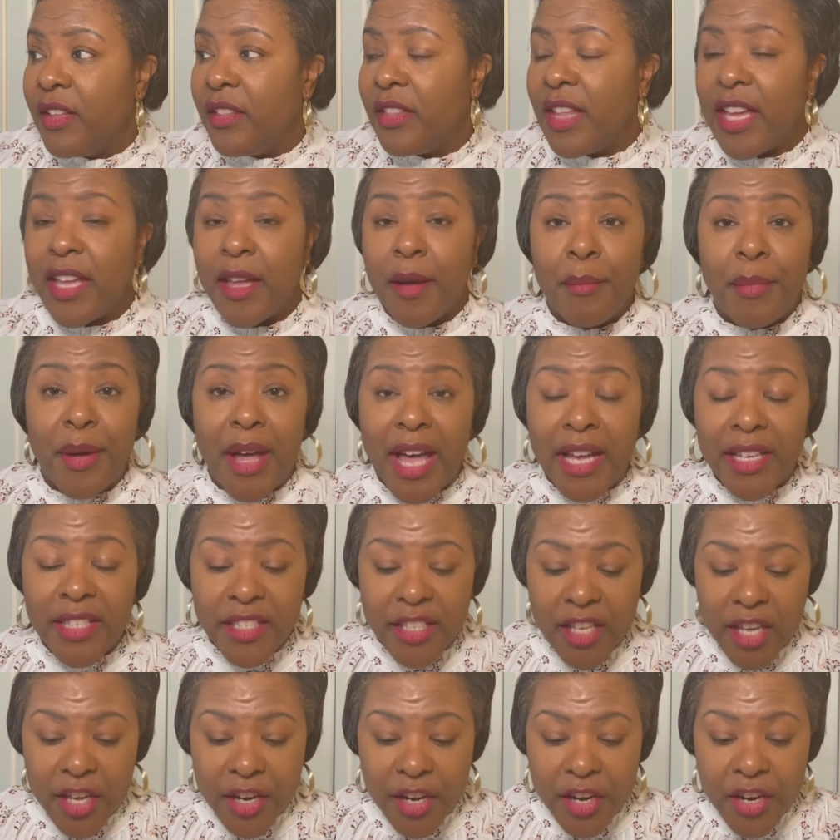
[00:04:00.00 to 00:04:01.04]
box
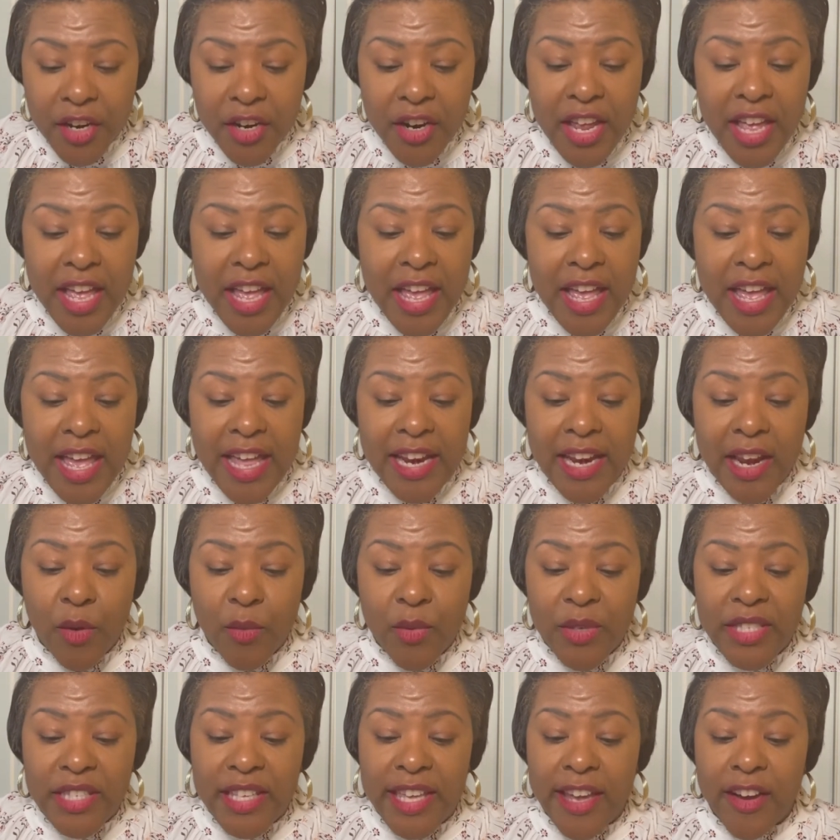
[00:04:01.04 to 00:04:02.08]
cutter, and I
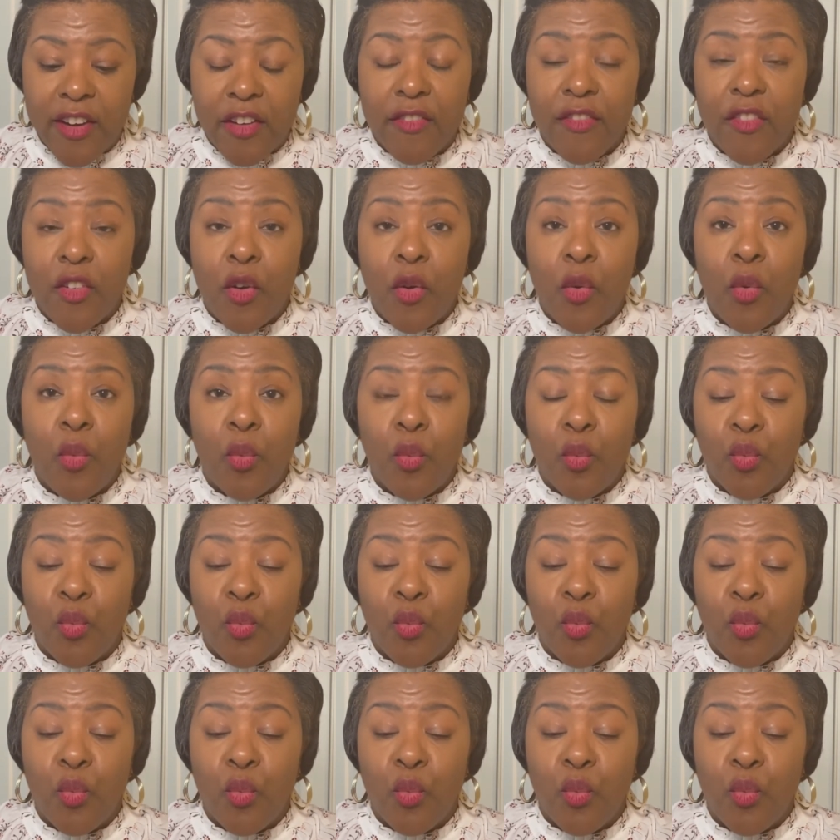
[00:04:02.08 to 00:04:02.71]
was careful,